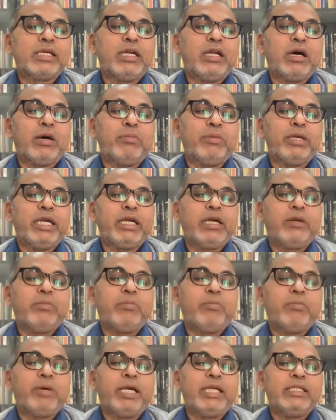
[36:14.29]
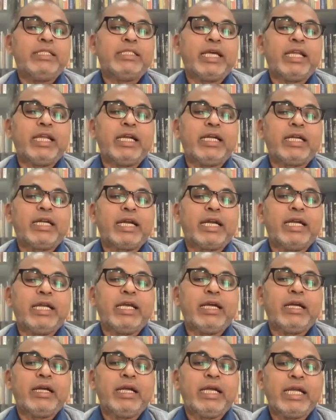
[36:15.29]
dominated by Jaina
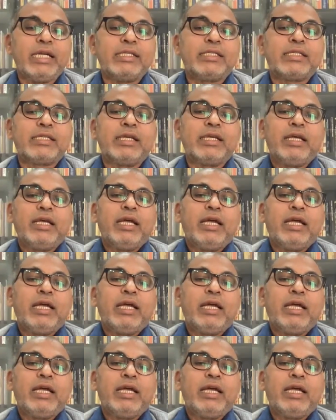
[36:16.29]
trading guilds.